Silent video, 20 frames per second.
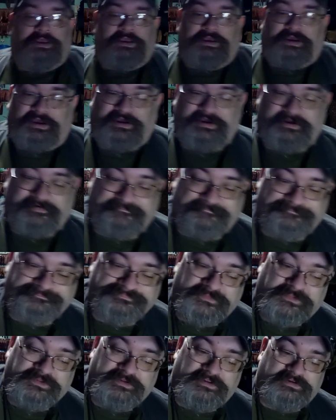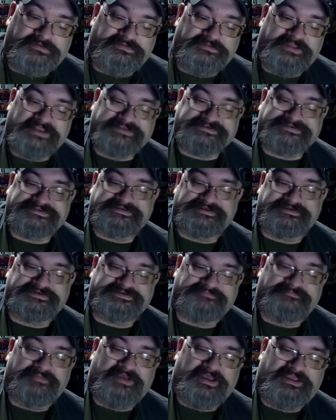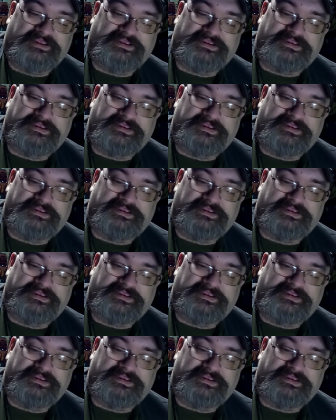on it. Next is my